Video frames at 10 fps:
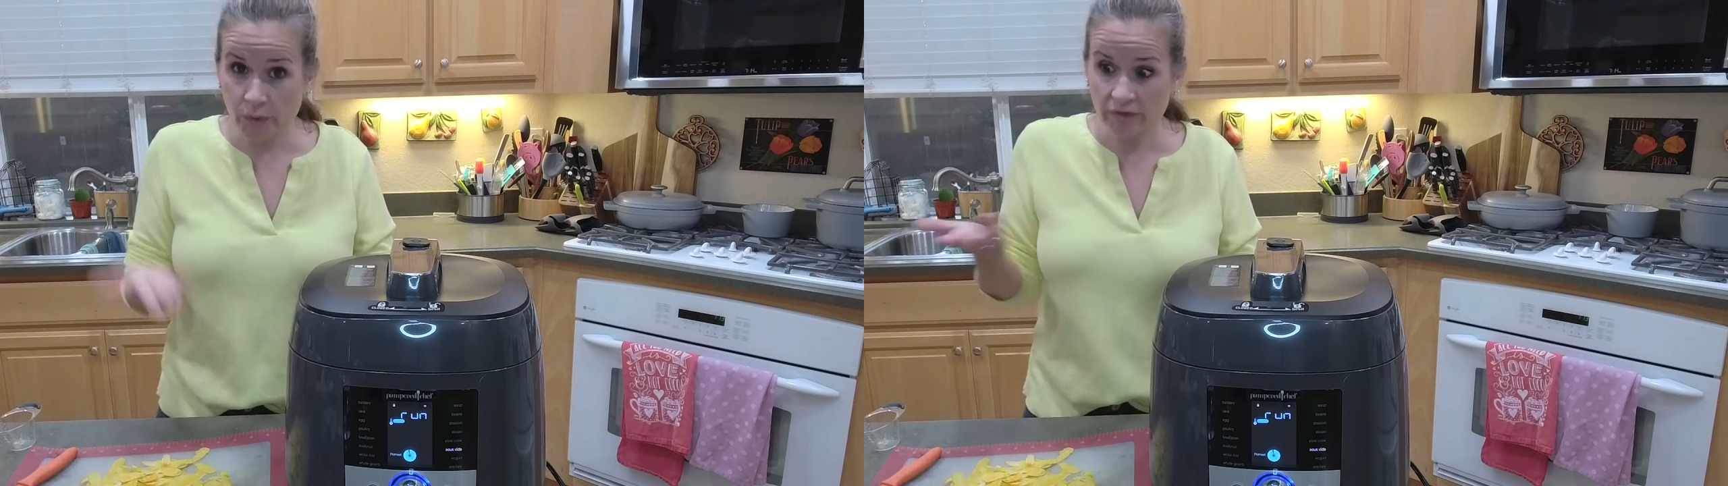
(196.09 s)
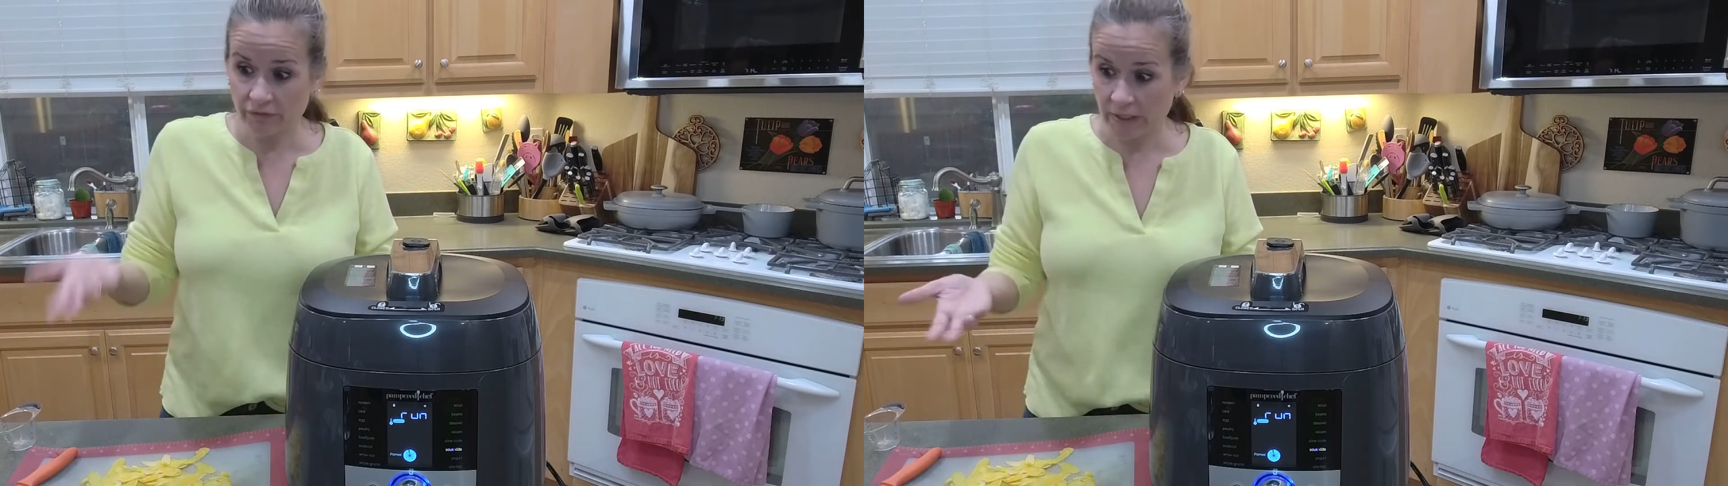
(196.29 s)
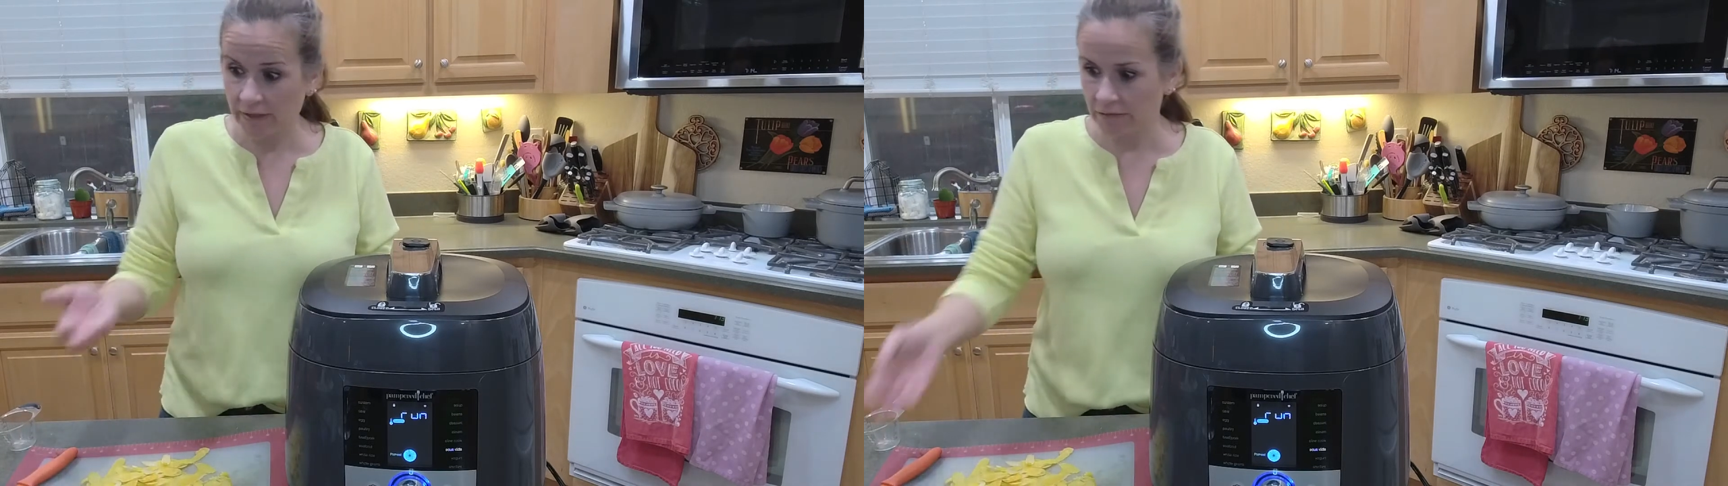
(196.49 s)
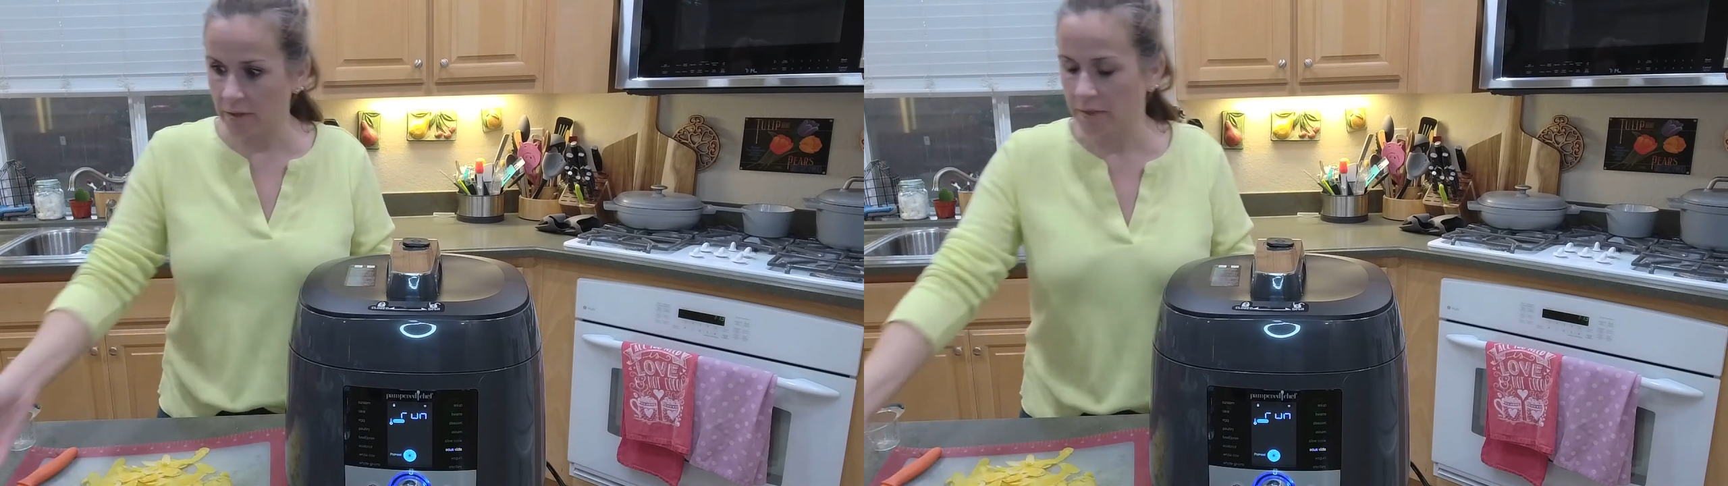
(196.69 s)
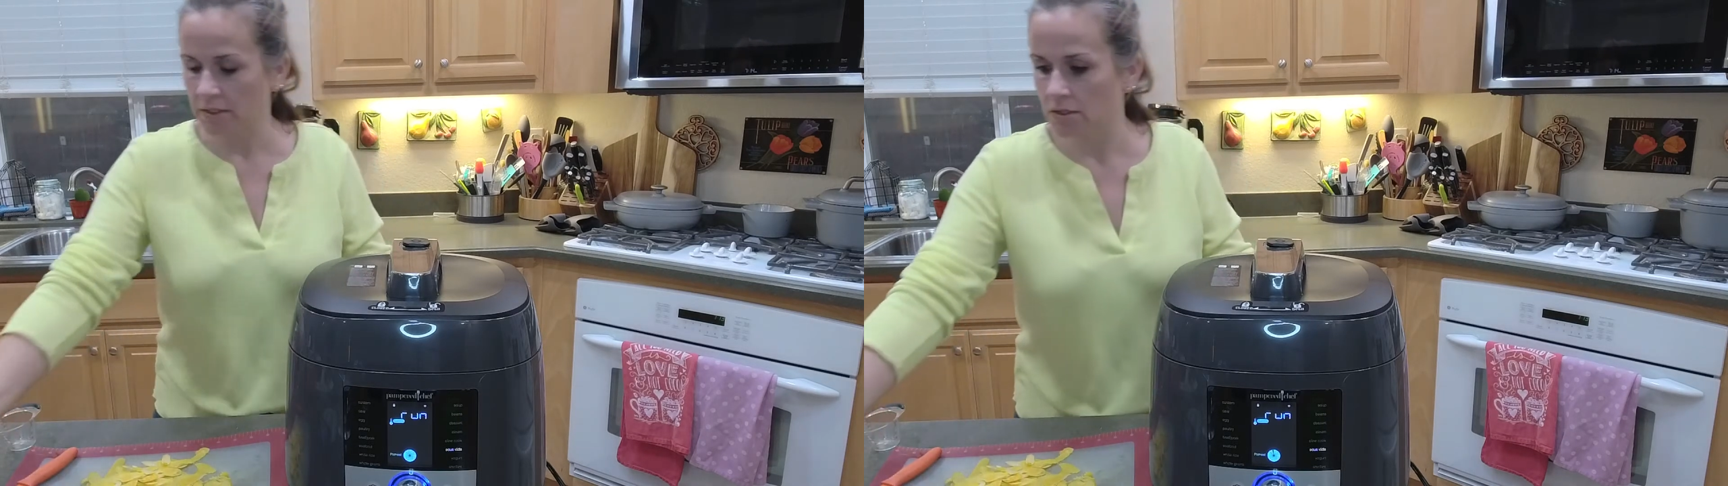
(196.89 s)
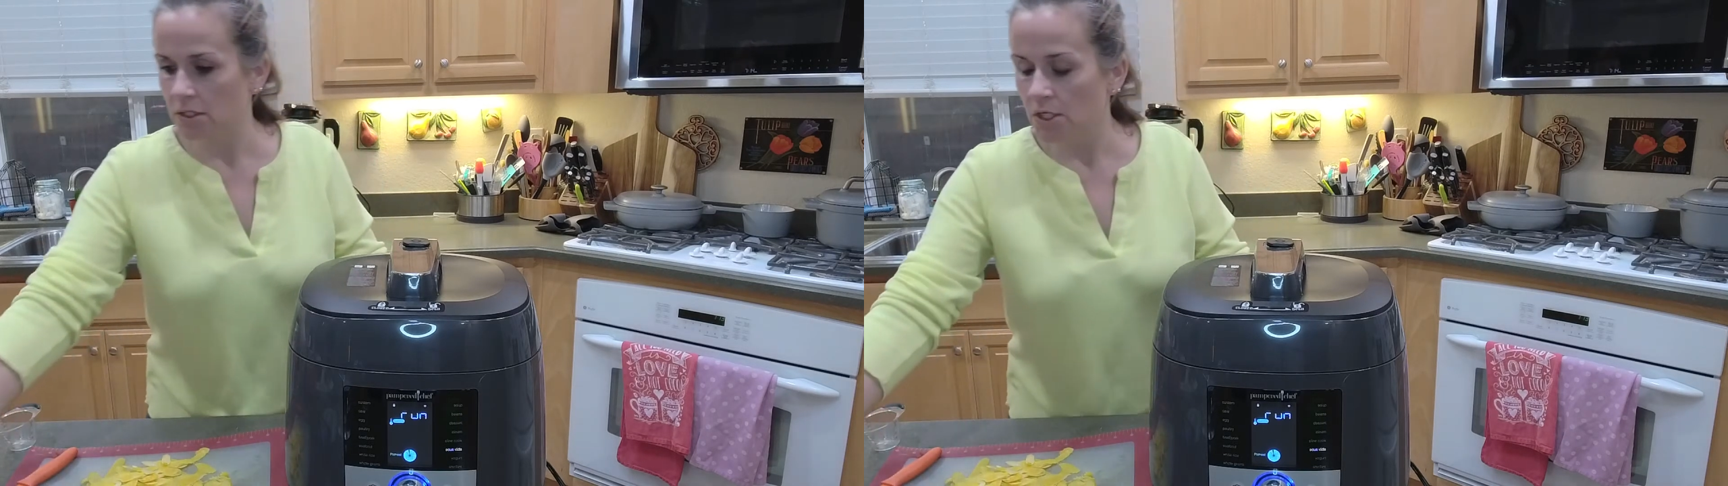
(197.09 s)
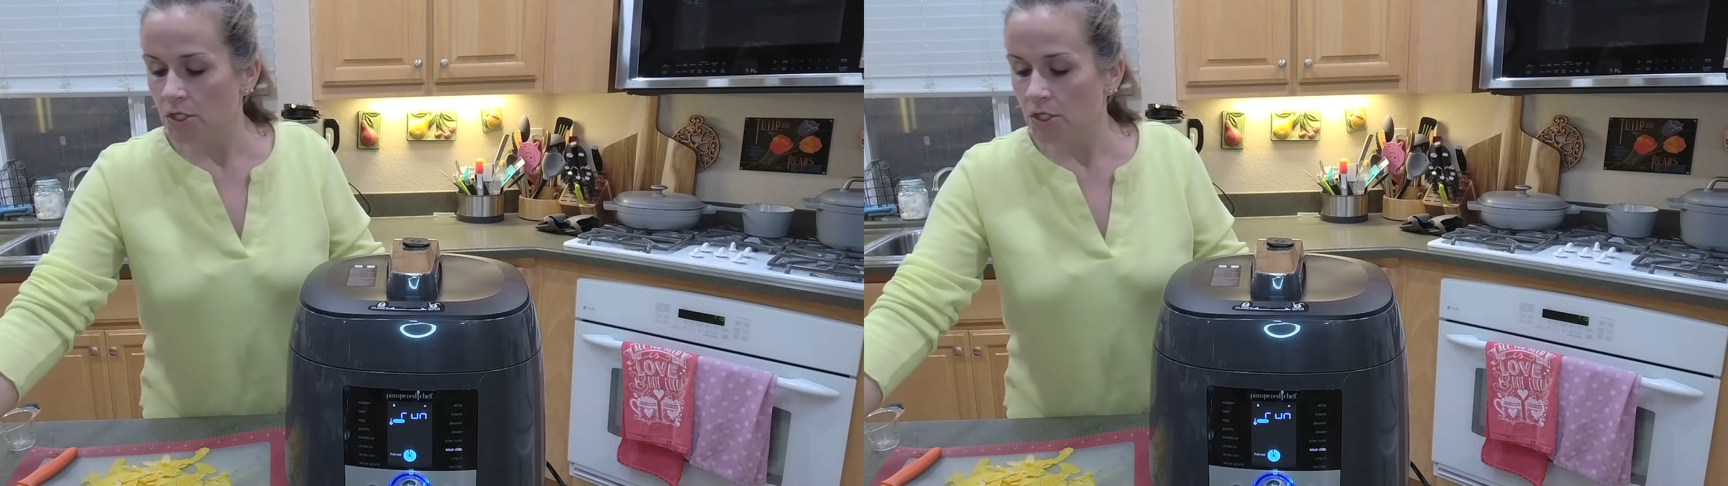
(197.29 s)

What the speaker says: with 5 lemons.